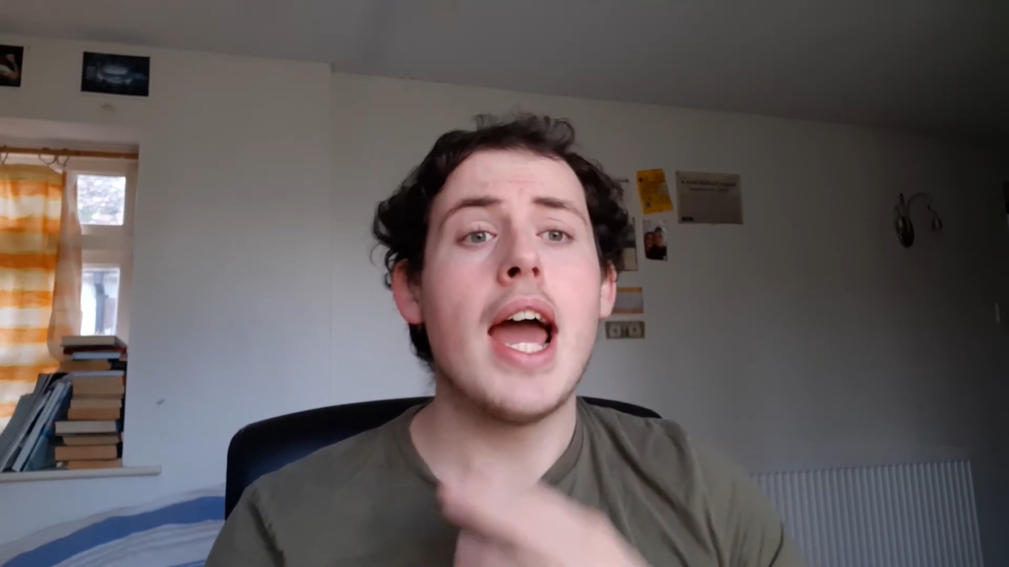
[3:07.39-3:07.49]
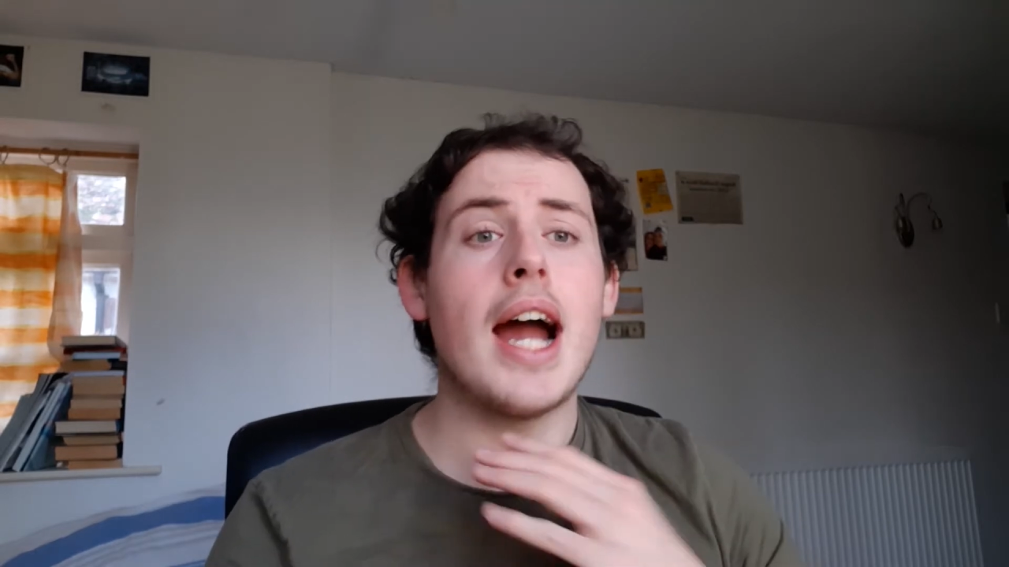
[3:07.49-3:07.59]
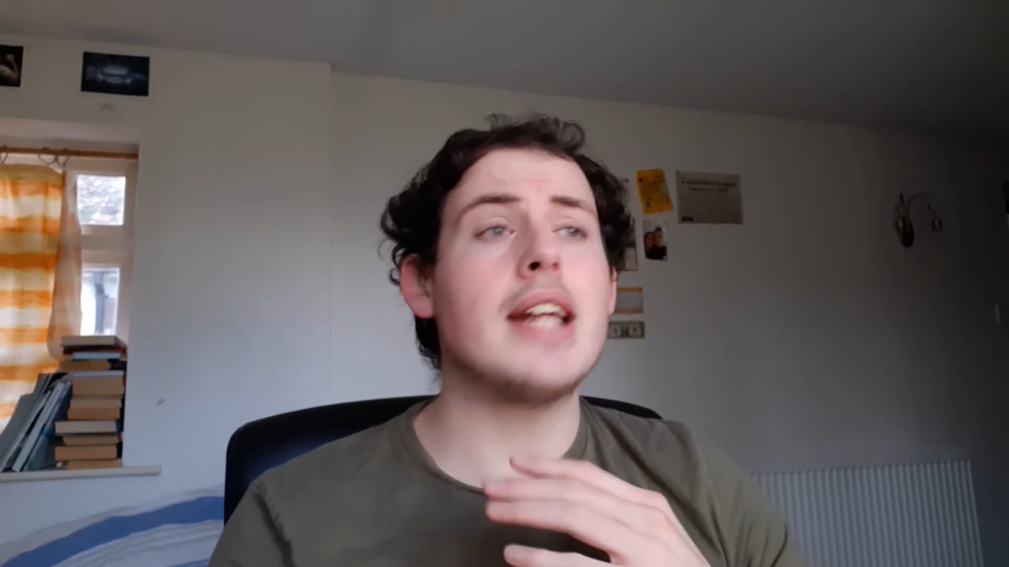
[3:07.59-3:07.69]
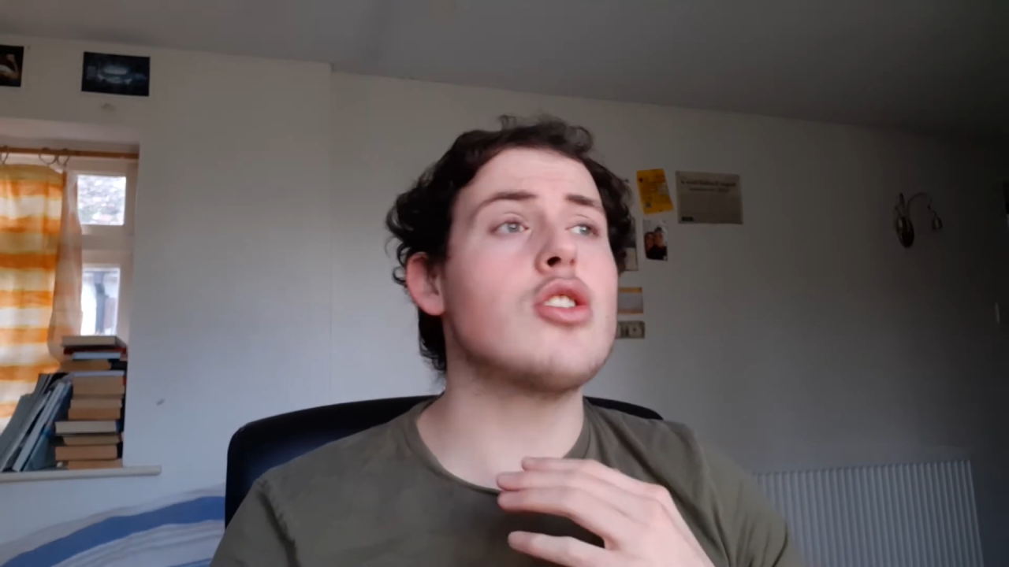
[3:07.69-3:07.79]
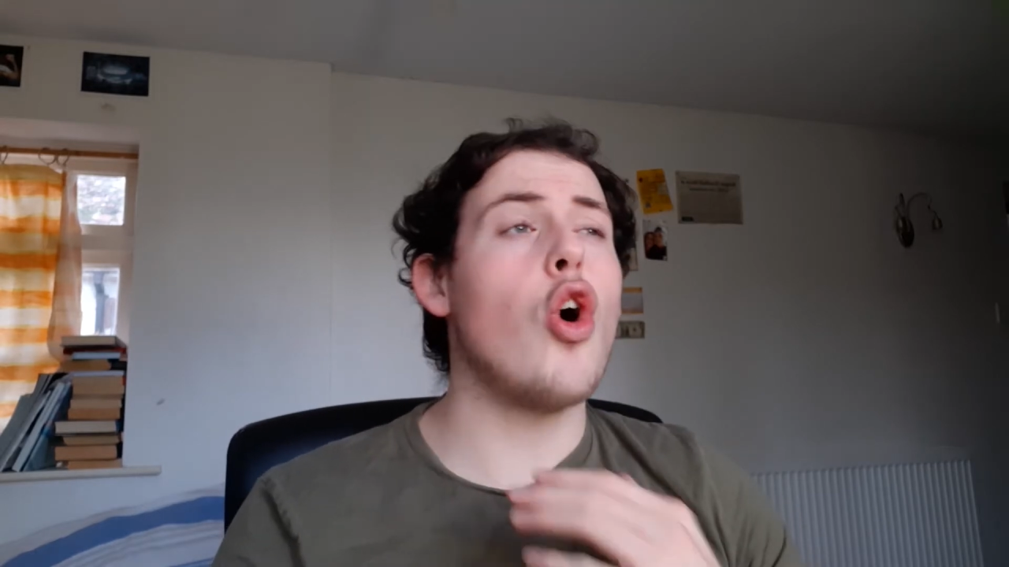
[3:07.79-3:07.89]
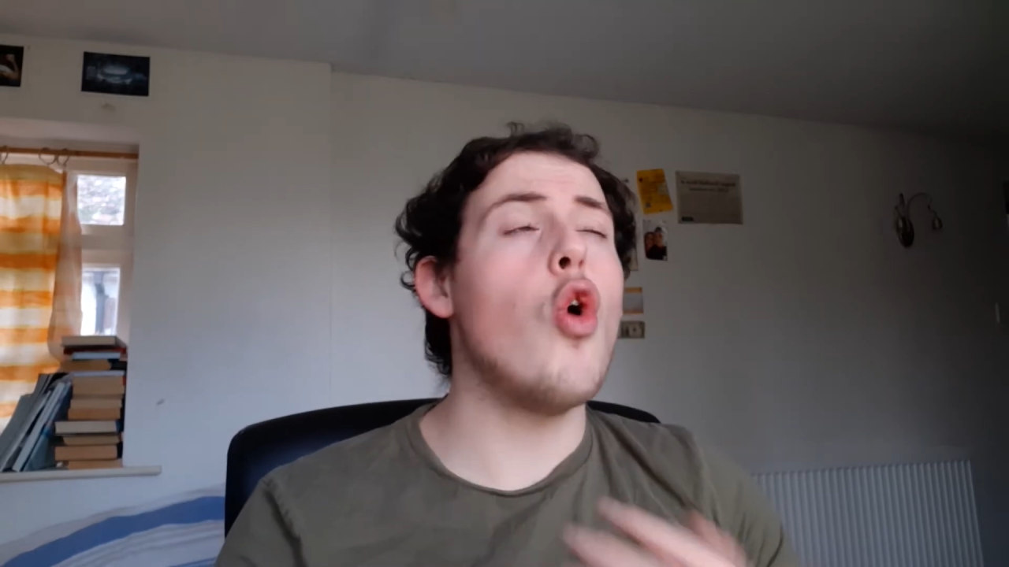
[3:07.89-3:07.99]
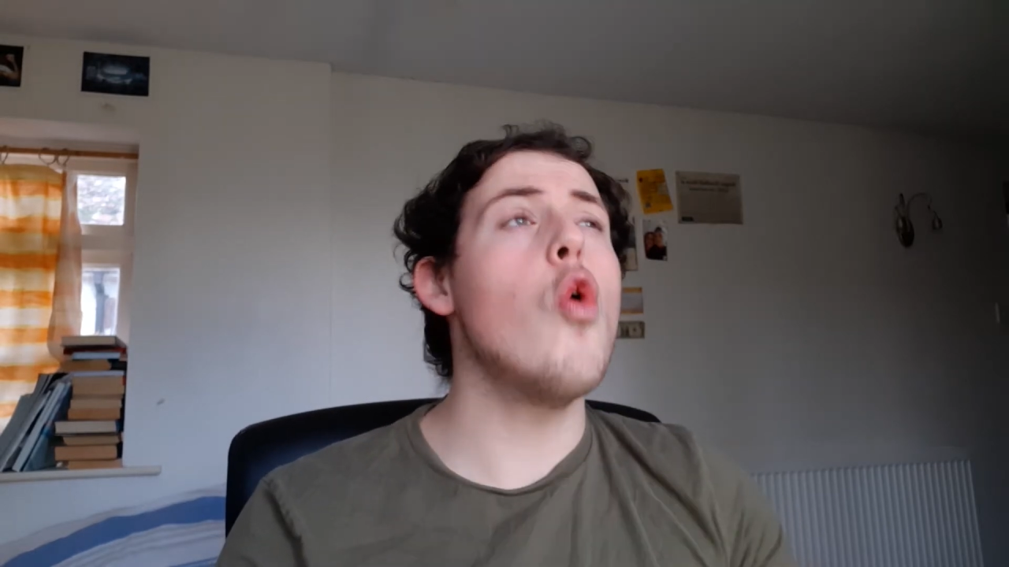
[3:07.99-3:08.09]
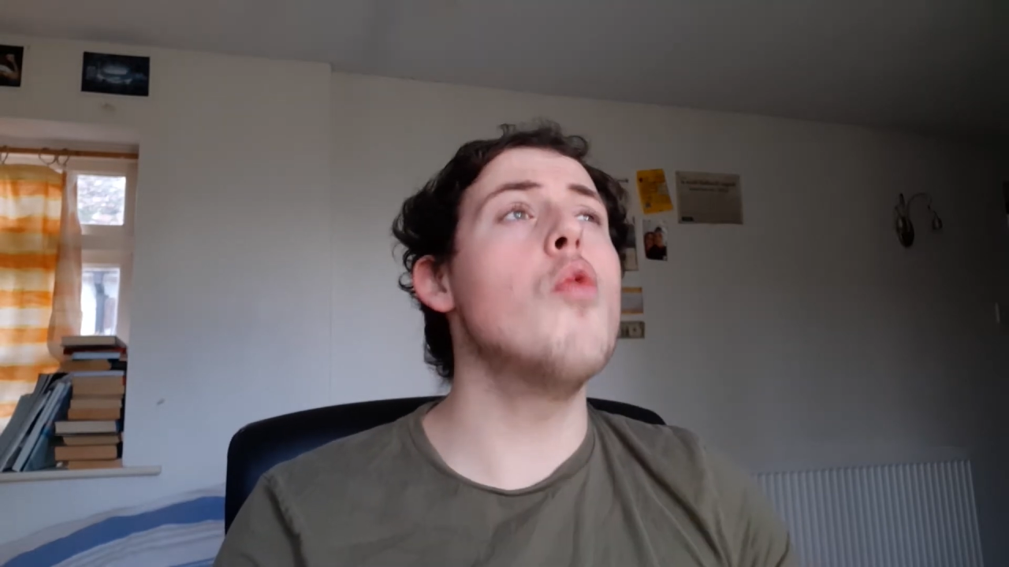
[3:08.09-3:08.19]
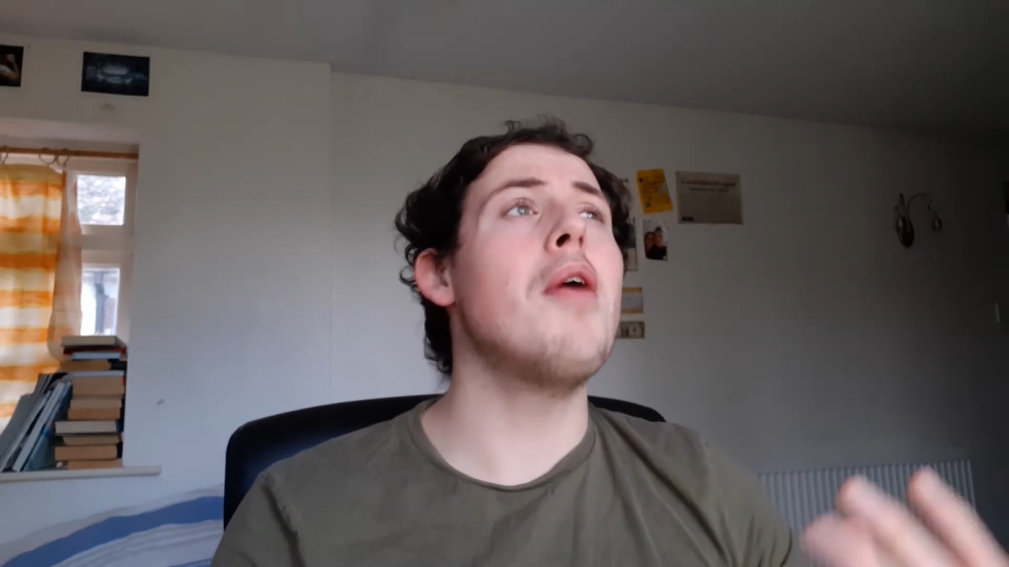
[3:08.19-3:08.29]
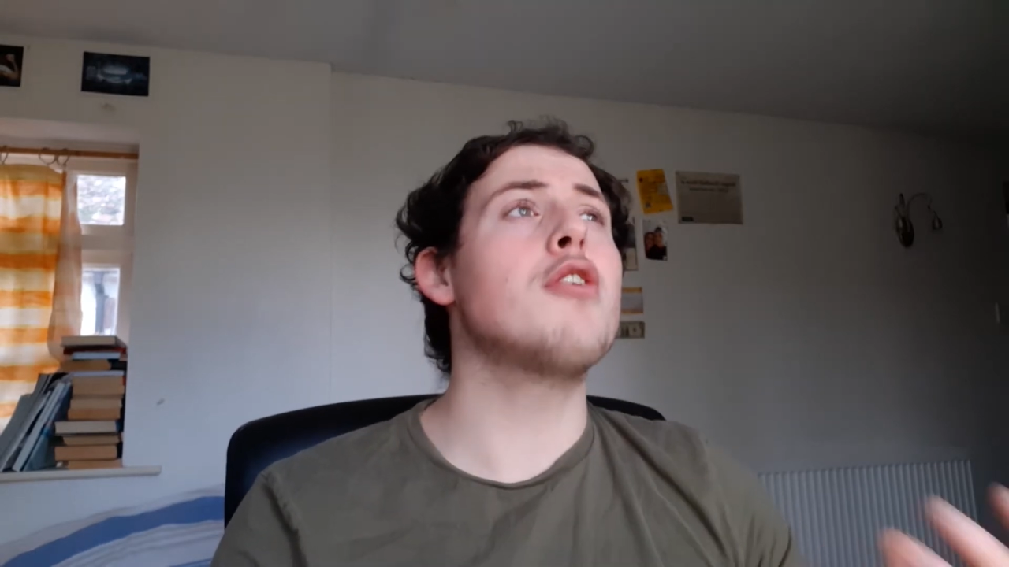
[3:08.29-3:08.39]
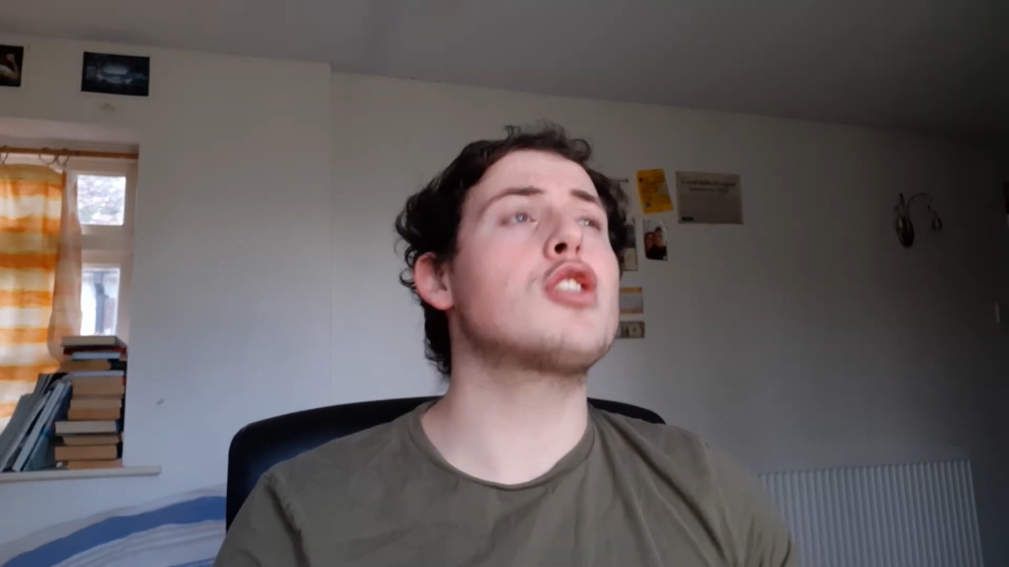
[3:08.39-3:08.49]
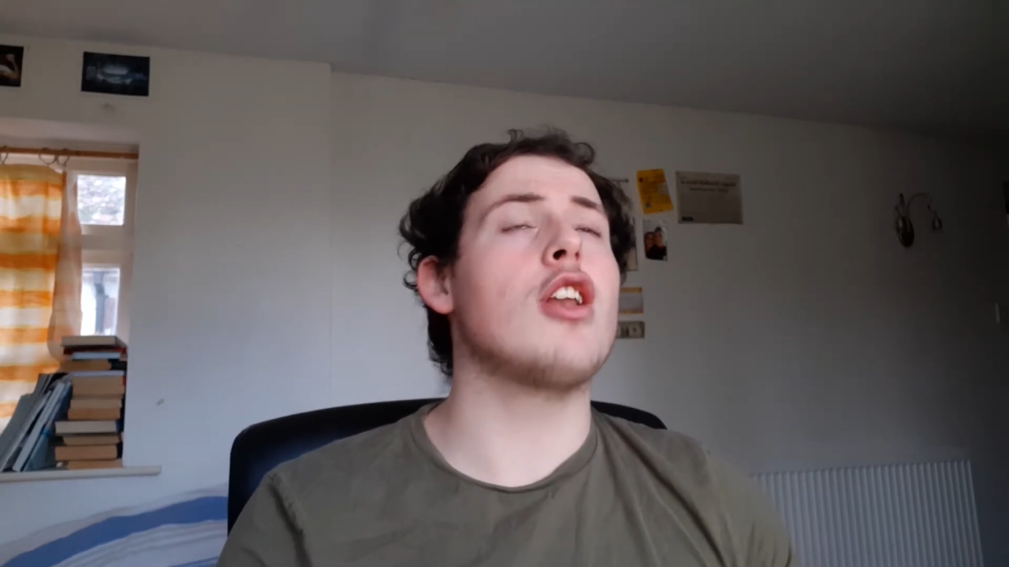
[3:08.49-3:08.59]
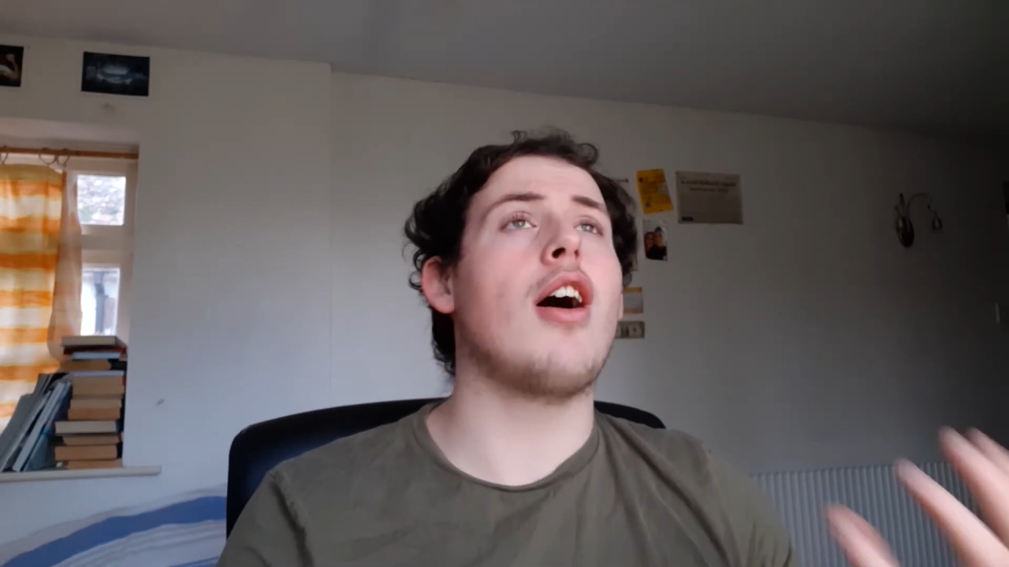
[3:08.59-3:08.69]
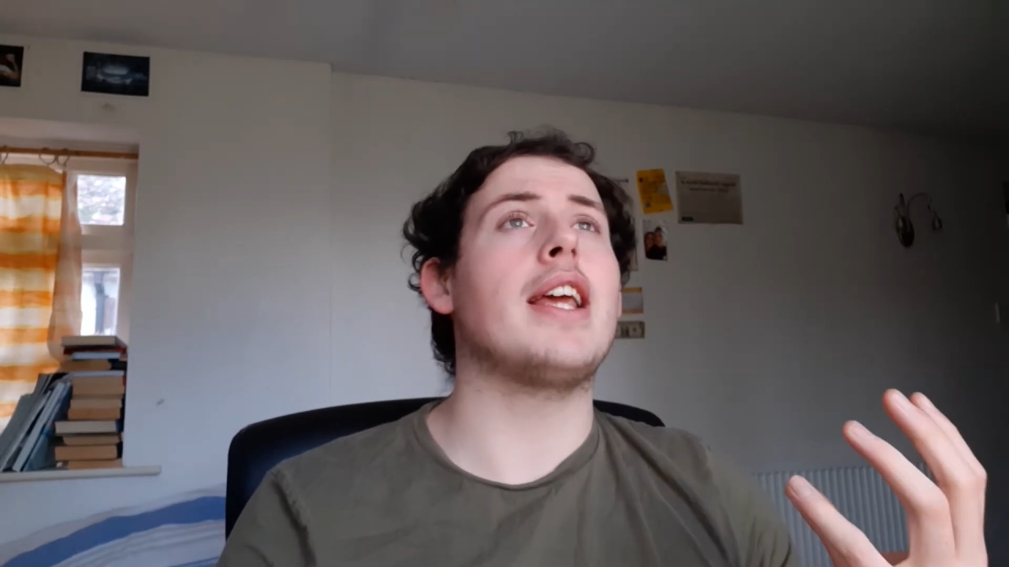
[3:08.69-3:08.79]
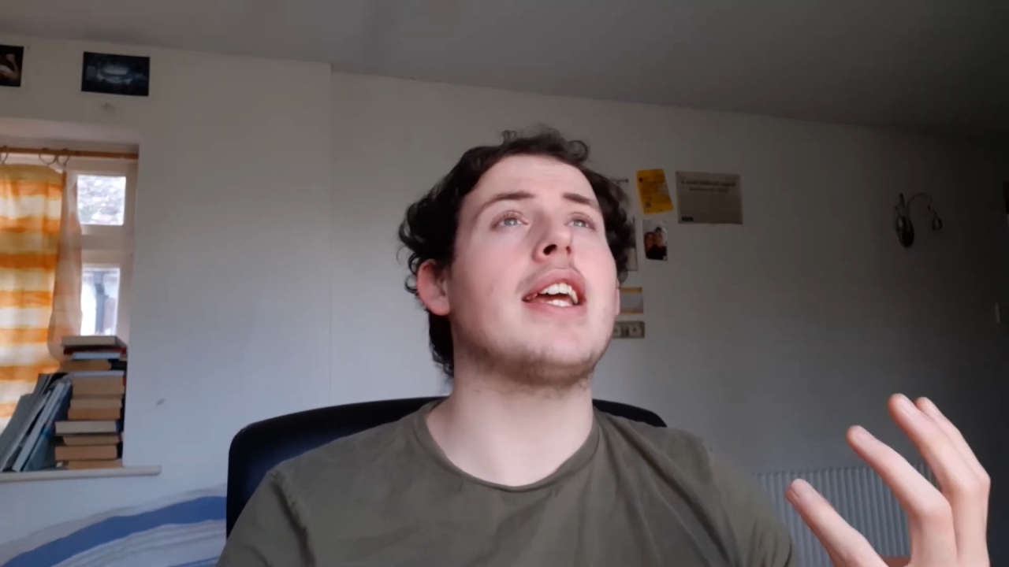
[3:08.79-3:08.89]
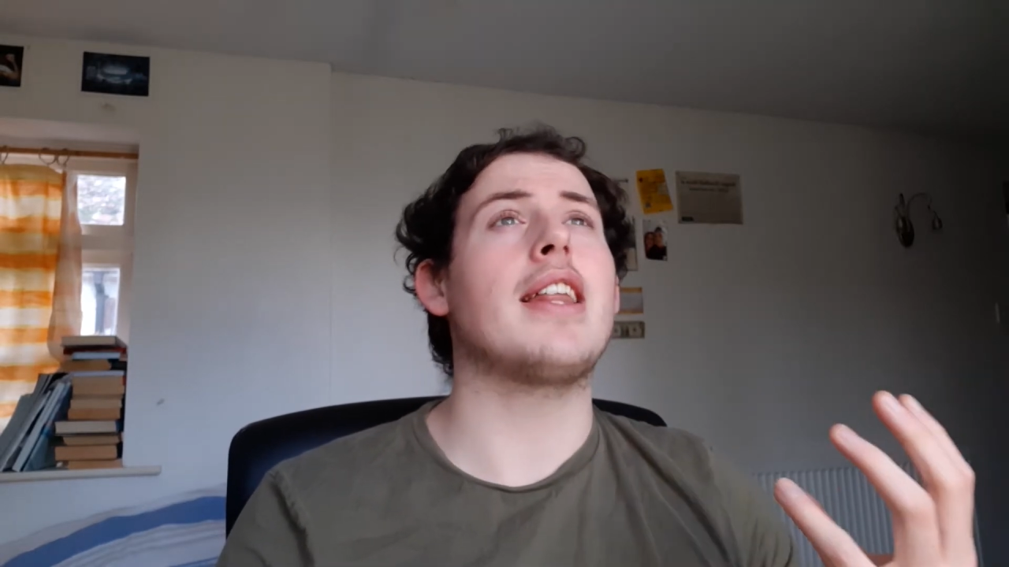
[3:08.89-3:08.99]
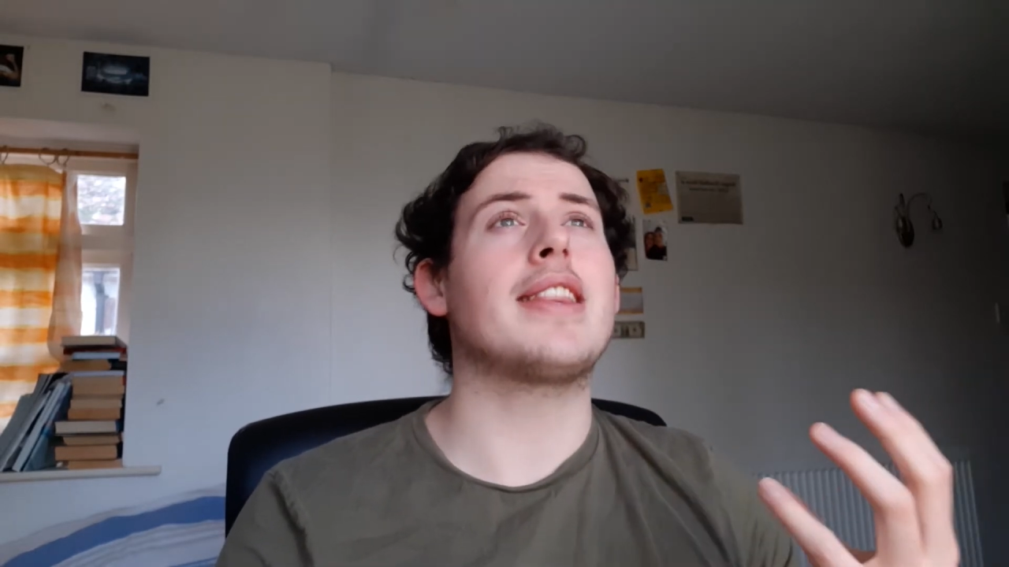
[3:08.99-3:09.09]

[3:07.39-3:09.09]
And it's almost like